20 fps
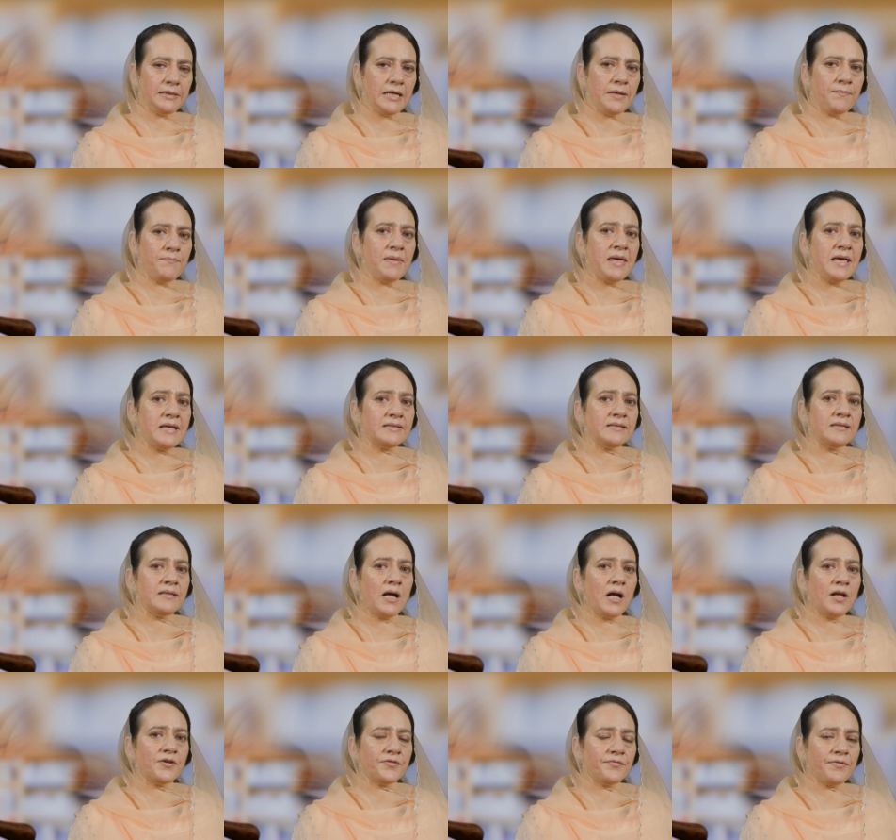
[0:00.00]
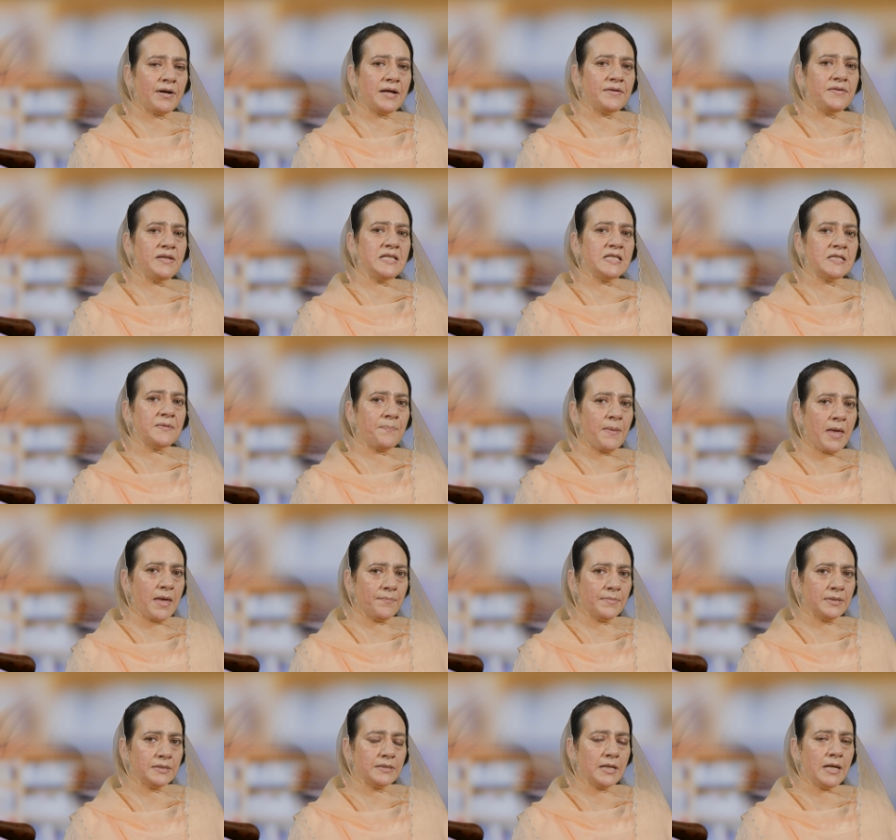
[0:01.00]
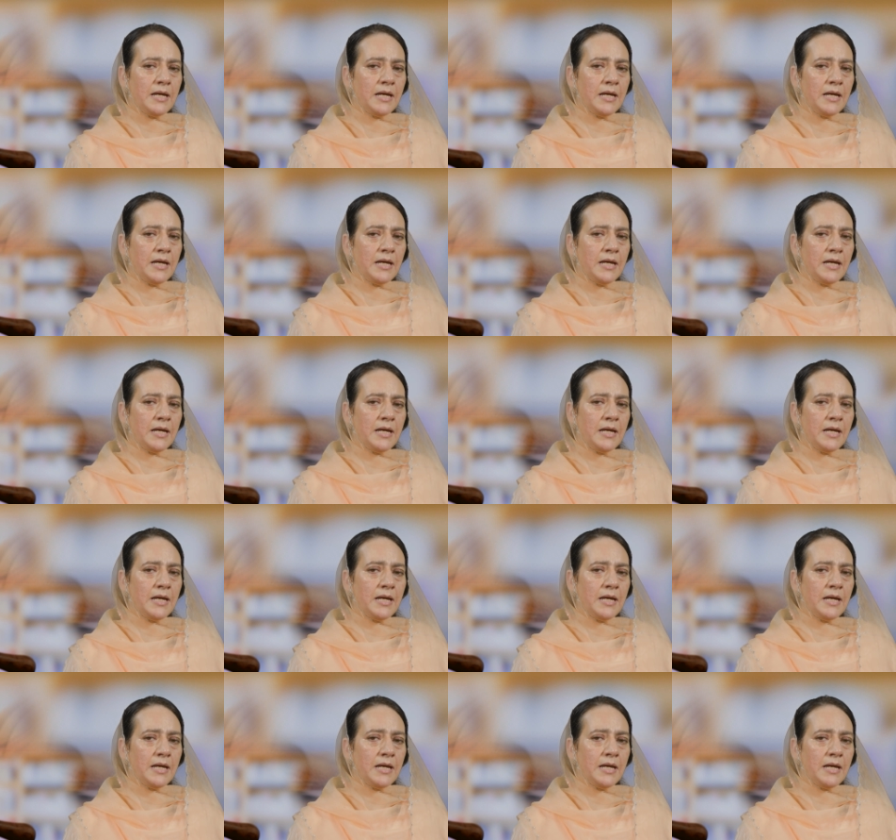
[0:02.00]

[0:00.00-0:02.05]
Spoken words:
makes an ultra vires payment,